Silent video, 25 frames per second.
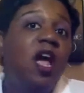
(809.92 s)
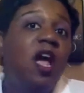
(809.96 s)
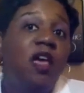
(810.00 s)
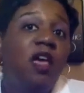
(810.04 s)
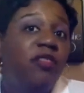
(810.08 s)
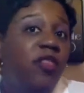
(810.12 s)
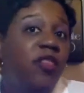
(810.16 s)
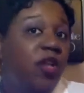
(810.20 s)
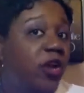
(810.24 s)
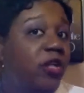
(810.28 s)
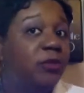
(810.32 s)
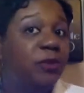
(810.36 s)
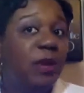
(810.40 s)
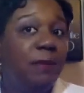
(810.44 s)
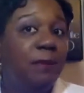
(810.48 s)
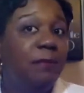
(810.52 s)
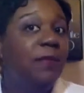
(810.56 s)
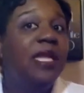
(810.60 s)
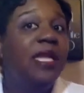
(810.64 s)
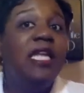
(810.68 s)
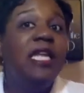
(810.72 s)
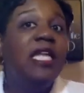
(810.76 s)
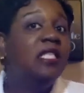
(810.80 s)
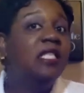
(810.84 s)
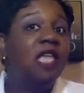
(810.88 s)
there's been
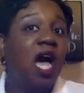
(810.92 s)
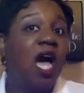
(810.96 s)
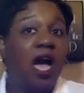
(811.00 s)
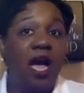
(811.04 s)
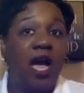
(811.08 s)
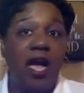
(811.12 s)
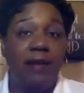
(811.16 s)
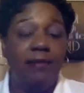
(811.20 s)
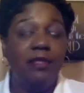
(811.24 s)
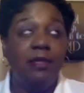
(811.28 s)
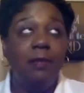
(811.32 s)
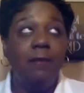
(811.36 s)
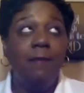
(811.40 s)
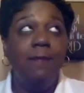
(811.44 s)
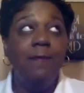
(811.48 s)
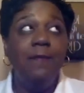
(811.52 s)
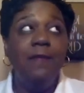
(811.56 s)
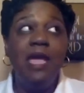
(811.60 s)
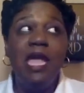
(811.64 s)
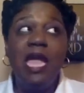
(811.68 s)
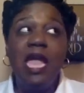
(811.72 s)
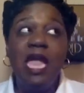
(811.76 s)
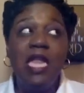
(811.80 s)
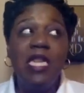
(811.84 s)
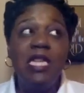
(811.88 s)
many mm-hmm. times,
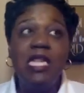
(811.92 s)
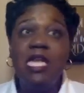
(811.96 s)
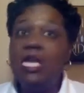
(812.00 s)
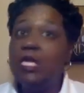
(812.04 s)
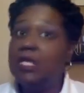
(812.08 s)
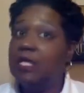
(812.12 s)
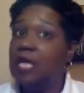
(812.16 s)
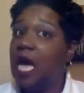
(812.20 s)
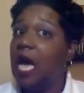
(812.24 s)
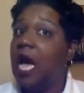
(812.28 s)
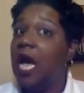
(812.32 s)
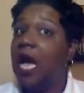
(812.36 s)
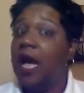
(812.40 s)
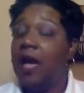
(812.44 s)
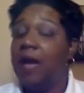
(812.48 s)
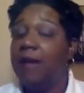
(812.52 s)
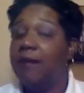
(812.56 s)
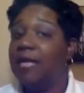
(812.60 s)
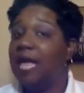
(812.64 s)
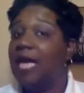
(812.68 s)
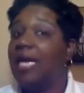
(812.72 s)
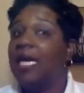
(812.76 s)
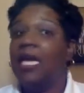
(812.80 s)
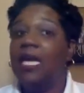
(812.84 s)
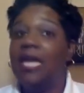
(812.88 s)
many times
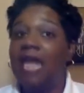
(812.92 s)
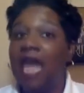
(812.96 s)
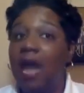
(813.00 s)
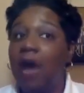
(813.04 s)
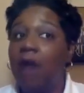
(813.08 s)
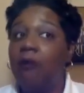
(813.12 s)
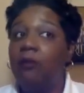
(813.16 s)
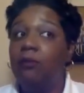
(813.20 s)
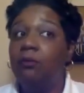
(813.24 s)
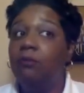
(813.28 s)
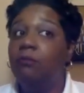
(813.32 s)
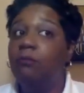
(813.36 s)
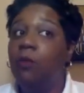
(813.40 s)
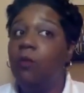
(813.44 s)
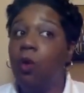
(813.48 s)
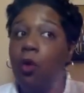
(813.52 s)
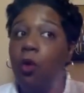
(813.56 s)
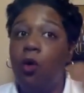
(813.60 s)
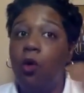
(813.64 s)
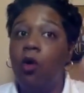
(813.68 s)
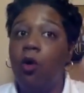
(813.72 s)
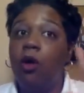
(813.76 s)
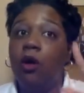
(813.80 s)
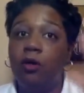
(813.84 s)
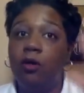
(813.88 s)
I can count
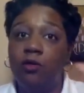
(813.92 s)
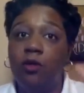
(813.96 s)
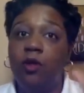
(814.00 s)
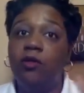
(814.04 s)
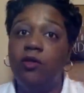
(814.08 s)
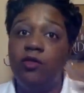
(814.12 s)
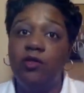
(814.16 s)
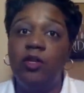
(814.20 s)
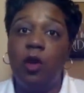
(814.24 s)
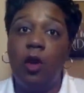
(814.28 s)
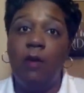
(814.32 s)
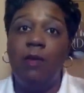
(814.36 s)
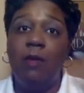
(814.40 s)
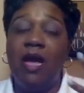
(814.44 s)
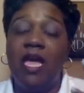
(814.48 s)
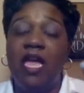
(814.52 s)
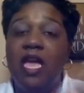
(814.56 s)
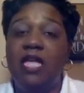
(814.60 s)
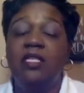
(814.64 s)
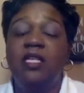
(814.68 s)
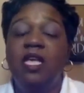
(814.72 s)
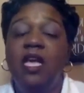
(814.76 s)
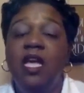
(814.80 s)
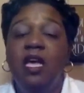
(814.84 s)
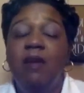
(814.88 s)
more uh, than on my
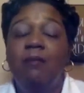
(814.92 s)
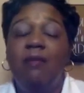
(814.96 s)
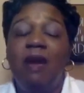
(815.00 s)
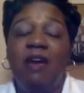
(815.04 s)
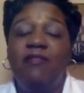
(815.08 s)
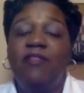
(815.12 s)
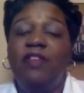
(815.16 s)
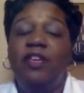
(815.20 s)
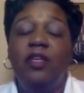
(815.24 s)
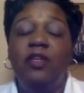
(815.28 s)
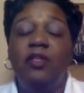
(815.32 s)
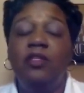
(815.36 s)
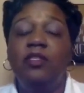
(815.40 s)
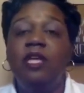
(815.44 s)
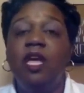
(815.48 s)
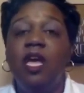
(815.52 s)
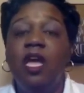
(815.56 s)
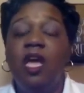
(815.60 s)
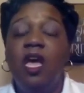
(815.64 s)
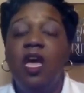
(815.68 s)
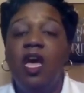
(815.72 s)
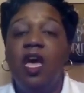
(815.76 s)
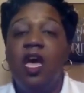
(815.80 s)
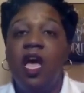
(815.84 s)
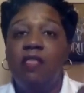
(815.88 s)
hand, my fingers
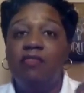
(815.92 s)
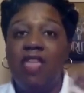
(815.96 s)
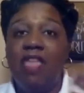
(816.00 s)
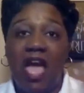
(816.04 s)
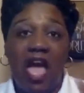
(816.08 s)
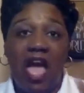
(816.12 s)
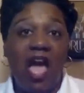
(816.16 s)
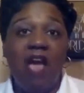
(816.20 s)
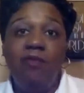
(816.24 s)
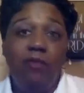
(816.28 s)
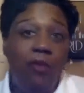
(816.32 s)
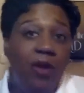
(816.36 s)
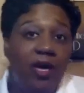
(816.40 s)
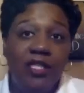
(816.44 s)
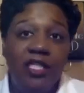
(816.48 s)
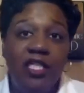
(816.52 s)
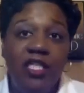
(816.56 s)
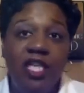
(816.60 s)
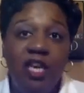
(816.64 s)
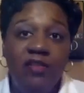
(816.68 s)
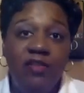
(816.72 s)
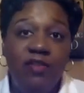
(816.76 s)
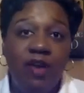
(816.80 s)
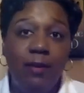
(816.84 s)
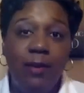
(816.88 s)
that I want to
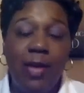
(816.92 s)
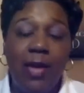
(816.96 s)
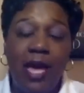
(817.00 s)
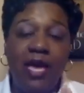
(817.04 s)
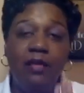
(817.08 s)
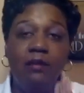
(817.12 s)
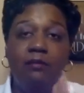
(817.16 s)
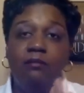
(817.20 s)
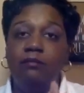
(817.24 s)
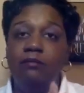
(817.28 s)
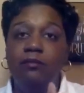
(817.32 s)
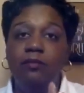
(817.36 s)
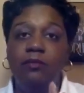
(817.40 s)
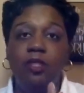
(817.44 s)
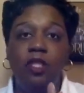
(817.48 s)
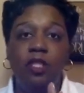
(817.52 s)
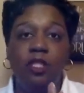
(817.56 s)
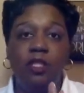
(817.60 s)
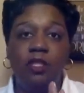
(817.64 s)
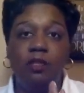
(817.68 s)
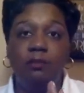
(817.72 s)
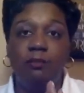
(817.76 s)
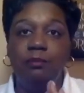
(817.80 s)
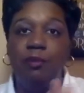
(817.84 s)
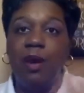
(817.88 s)
give up. Like
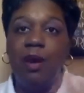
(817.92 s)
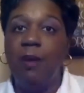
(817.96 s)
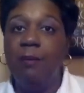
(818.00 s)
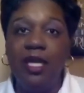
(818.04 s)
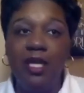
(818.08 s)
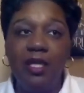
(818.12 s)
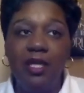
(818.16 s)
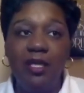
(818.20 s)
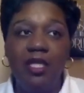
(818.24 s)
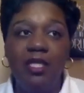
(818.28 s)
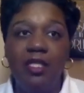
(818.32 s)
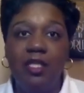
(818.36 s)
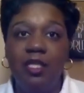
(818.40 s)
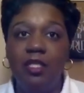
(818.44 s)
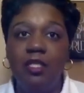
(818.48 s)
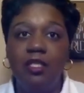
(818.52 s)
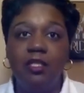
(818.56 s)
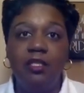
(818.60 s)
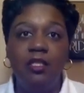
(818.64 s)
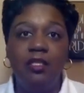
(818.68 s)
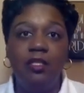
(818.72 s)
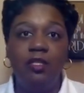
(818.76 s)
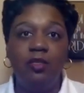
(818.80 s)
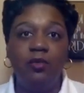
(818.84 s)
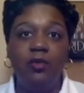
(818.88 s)
just bump it. This is
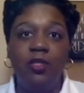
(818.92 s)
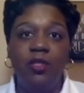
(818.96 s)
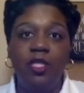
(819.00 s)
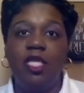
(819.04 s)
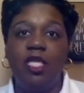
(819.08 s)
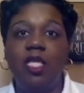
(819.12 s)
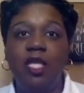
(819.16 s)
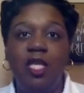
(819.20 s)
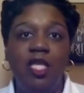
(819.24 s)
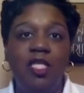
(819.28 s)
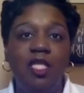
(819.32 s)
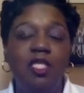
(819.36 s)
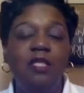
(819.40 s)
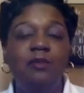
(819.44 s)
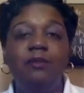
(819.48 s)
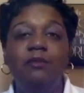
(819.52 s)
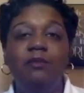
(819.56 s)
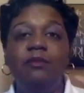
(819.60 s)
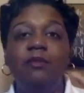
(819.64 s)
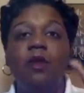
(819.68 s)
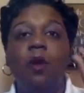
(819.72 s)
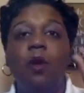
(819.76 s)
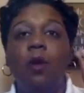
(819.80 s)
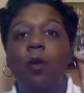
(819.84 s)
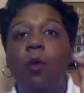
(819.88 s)
this is ridiculous.
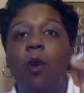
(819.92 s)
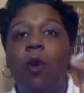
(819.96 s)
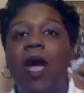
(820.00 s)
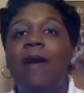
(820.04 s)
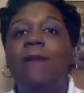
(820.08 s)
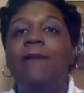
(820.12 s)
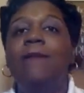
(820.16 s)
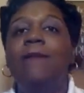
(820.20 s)
What